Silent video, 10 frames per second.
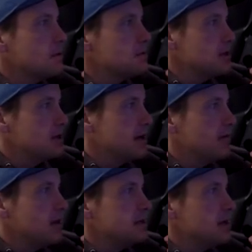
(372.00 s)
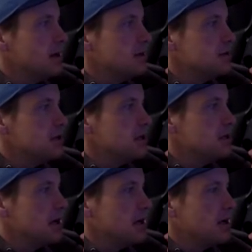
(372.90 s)
You can definitely tell
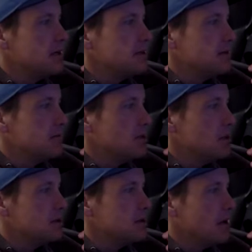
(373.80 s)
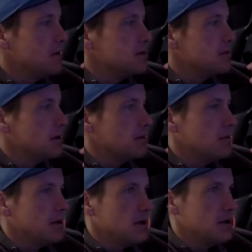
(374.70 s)
GHI has an influence on this one
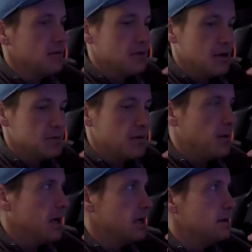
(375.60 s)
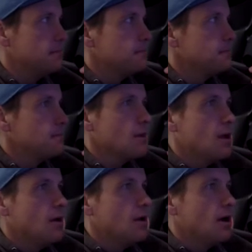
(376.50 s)
in terms of pattern.
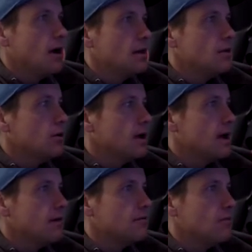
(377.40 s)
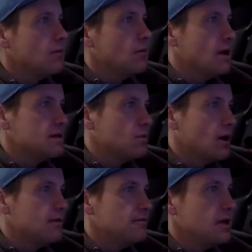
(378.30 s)
All right, lower half has
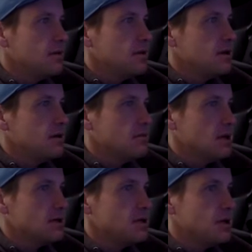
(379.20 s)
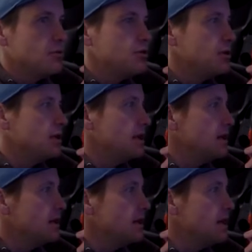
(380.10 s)
white flaming, blushing in between the
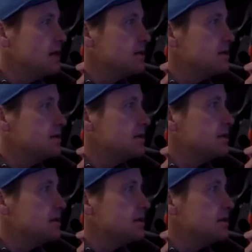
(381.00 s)
alien heads.